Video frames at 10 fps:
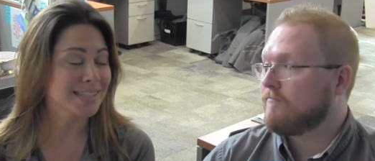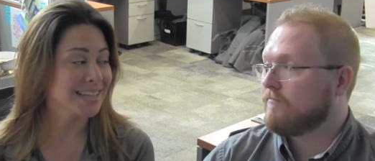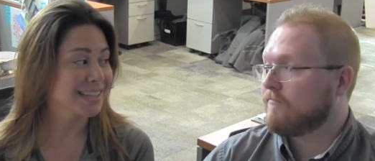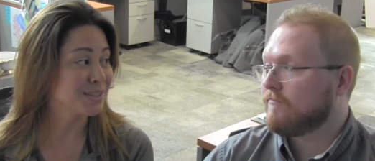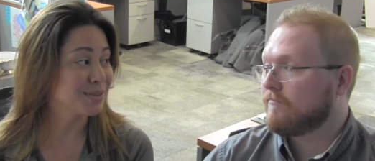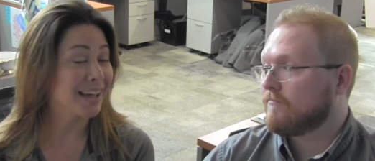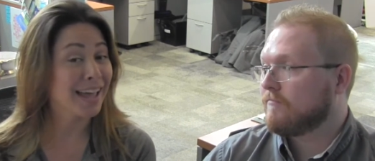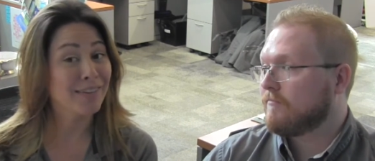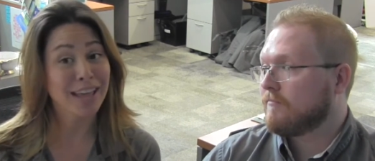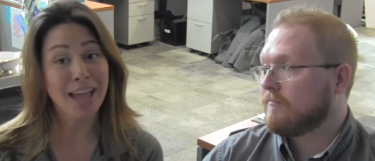Speaker 1: to get to and I
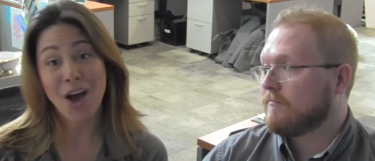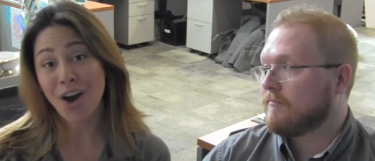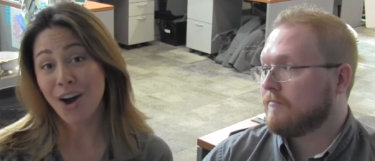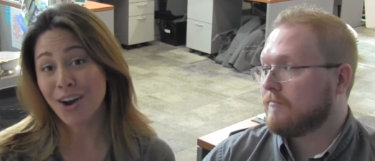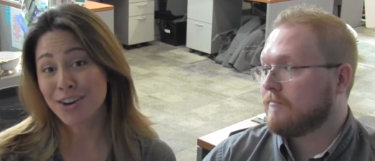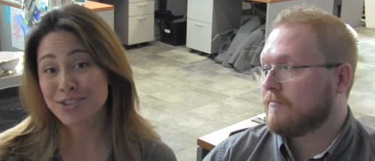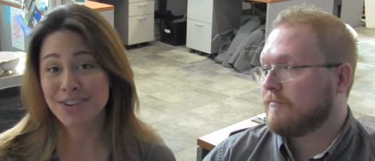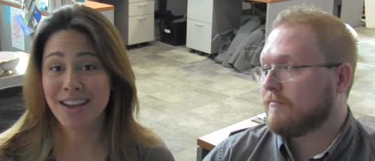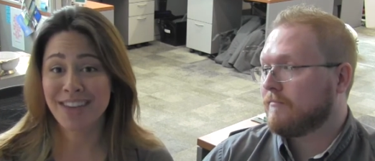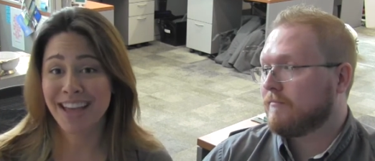have a hard
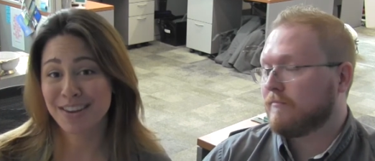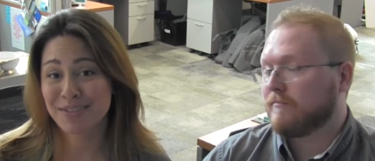drive ahead